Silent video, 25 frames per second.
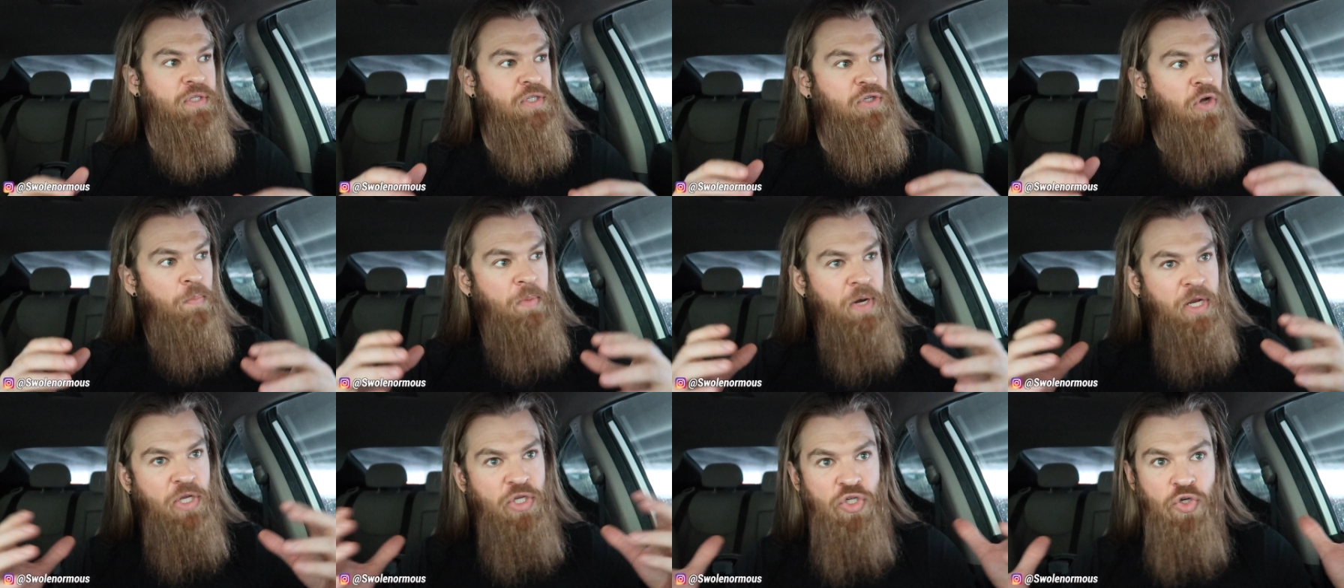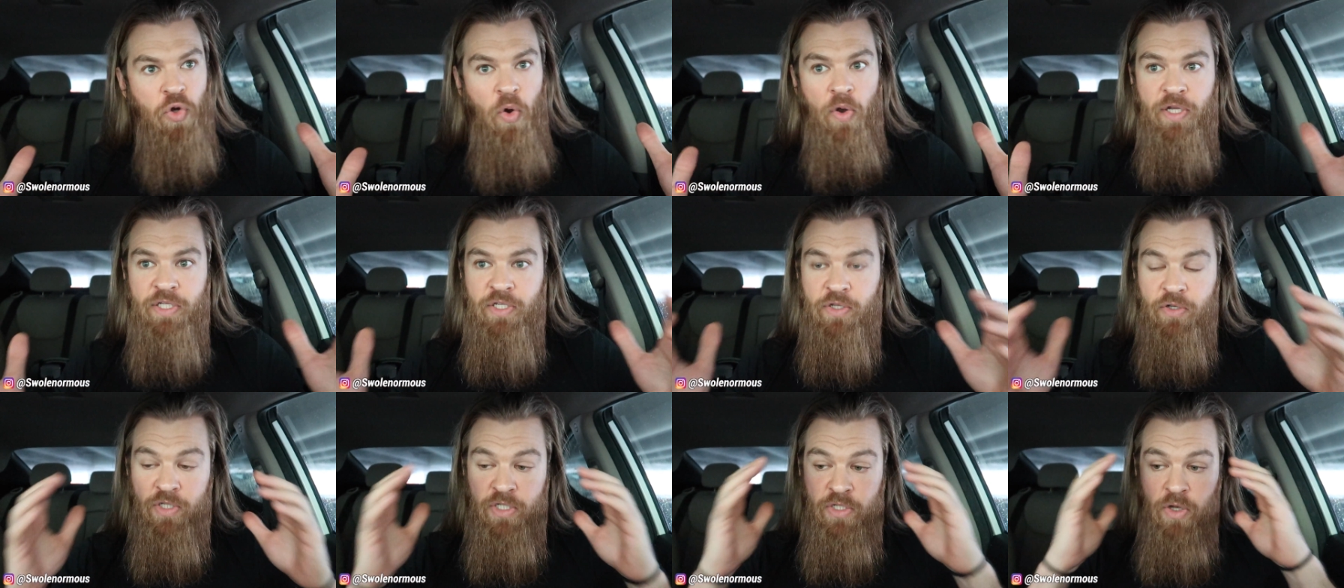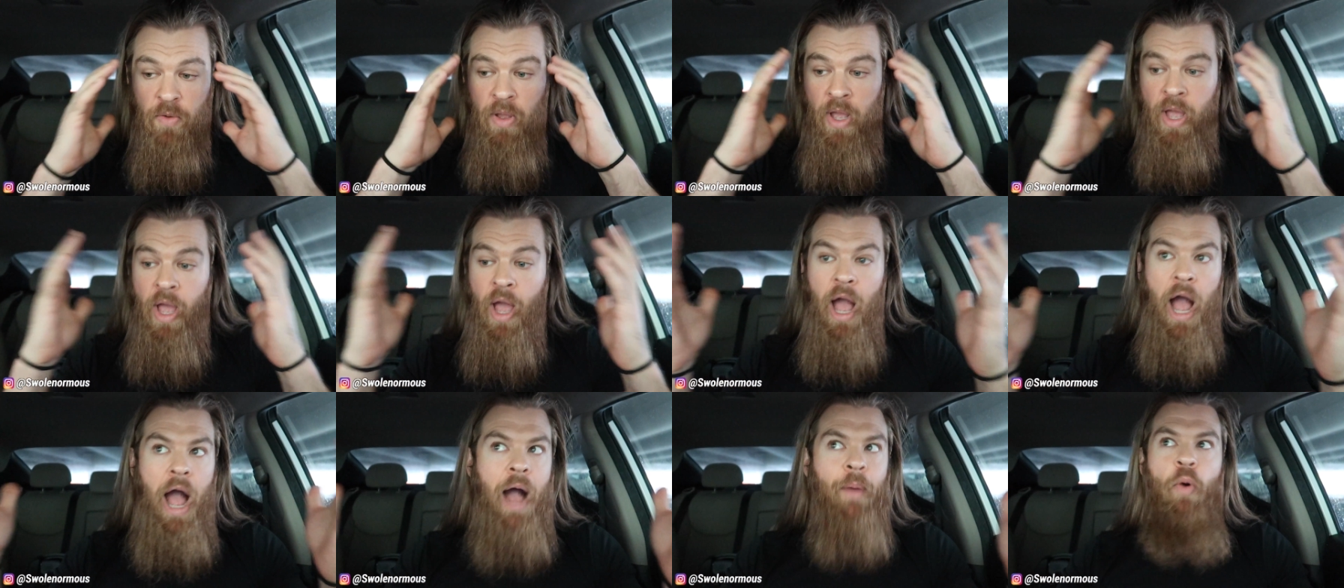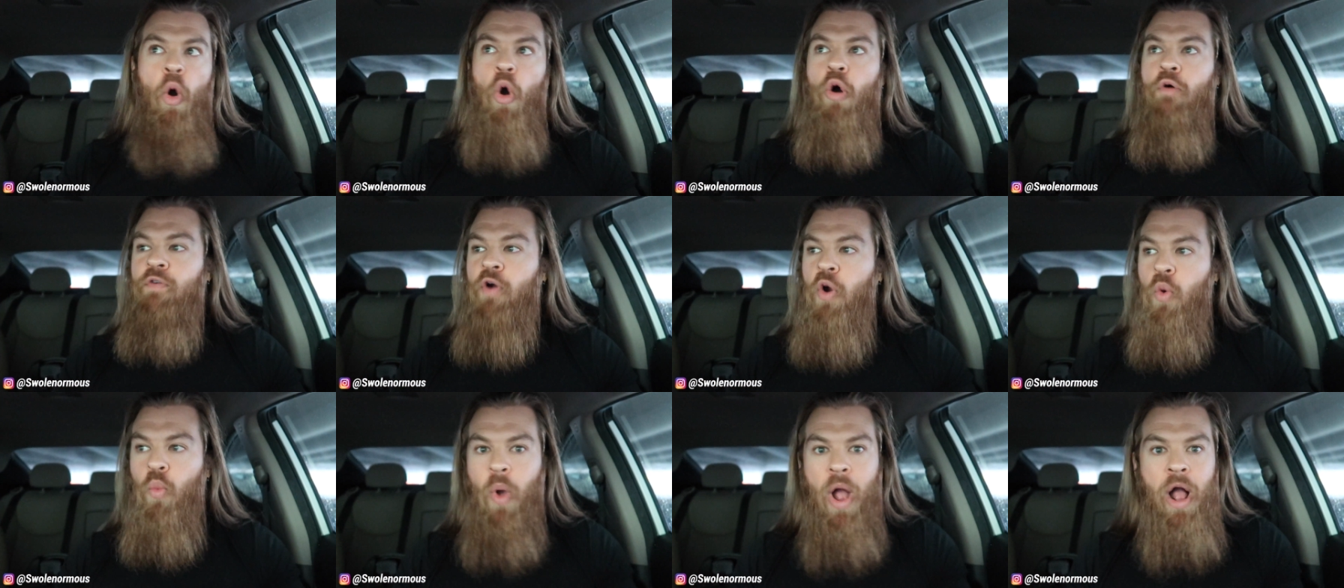There's so many choices. So I'm
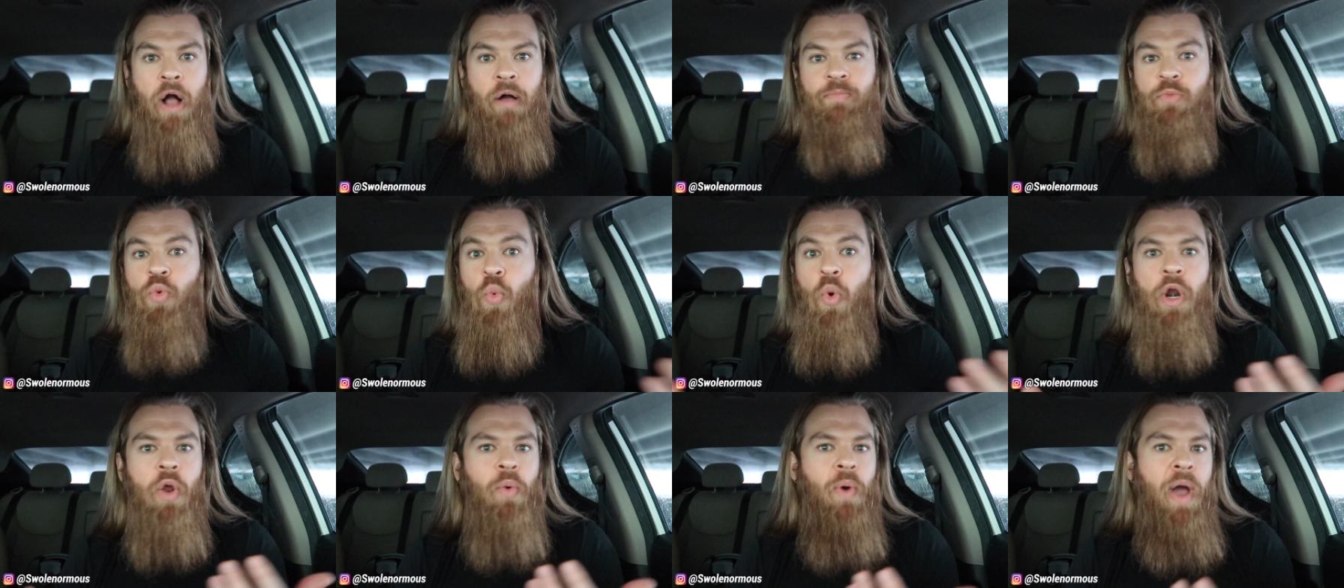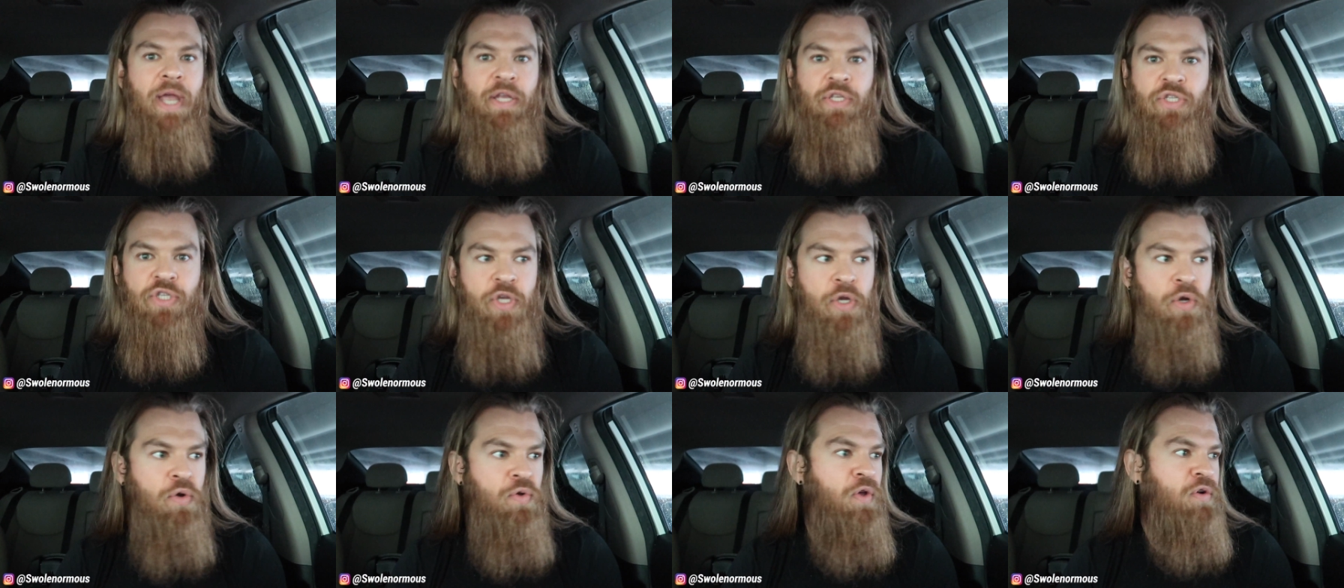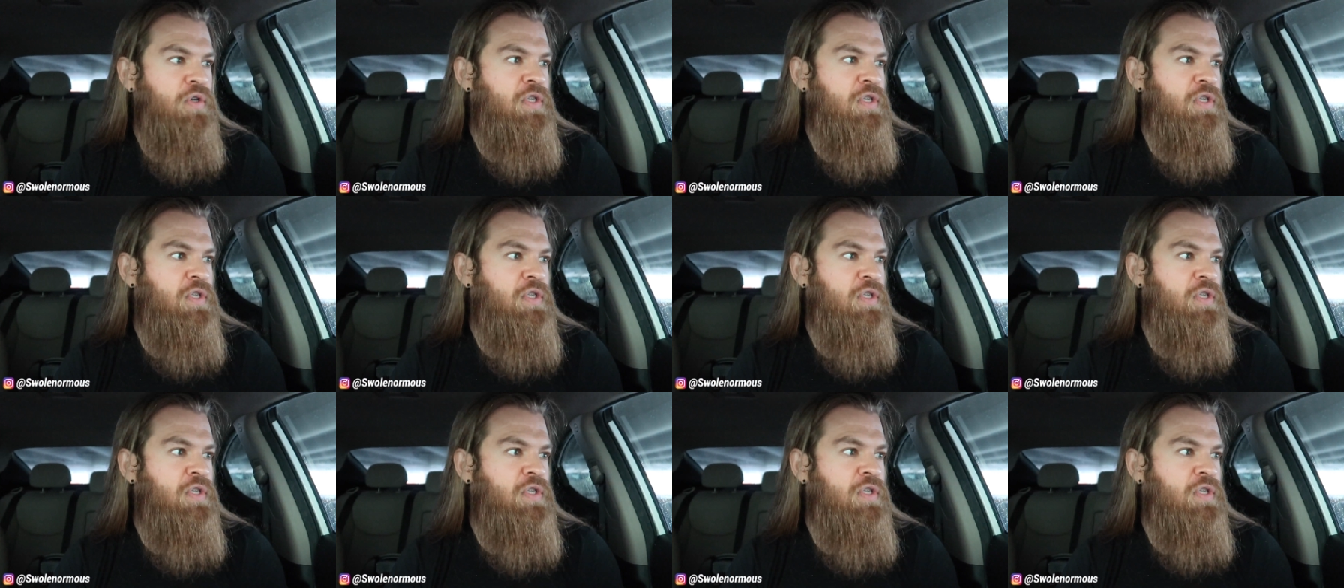overwhelmed. What do I do?